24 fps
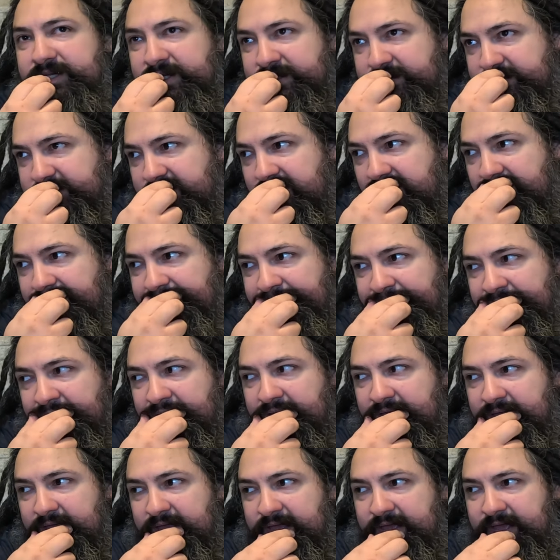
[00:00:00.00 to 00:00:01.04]
And so
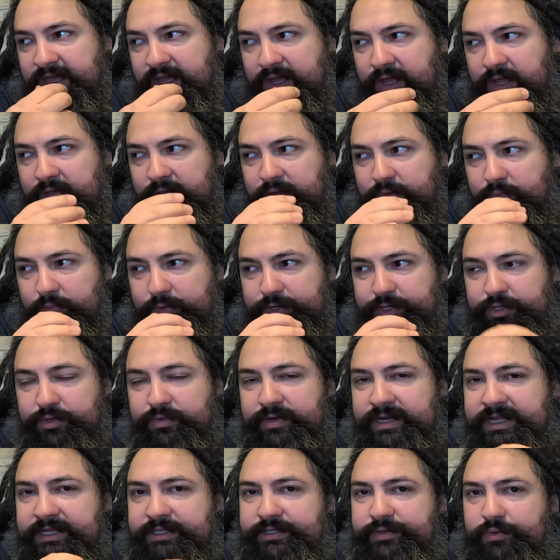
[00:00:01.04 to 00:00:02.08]
we do
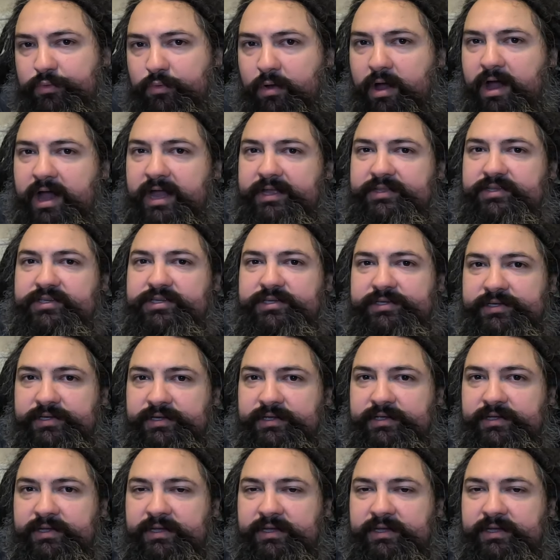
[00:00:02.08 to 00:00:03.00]
need to watch